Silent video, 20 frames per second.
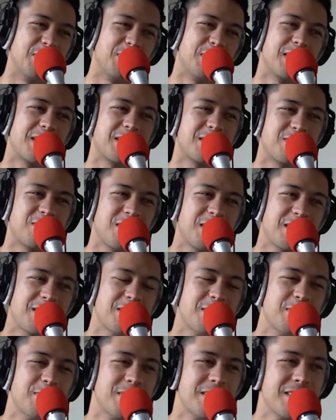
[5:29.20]
the biggest
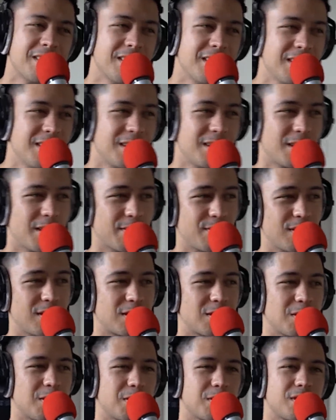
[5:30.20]
victim of
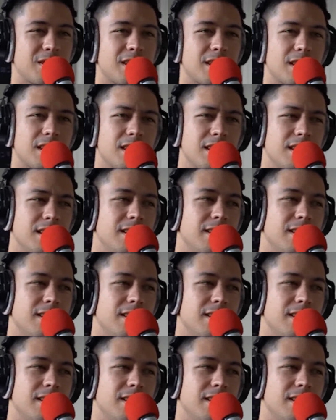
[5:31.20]
this whole shit.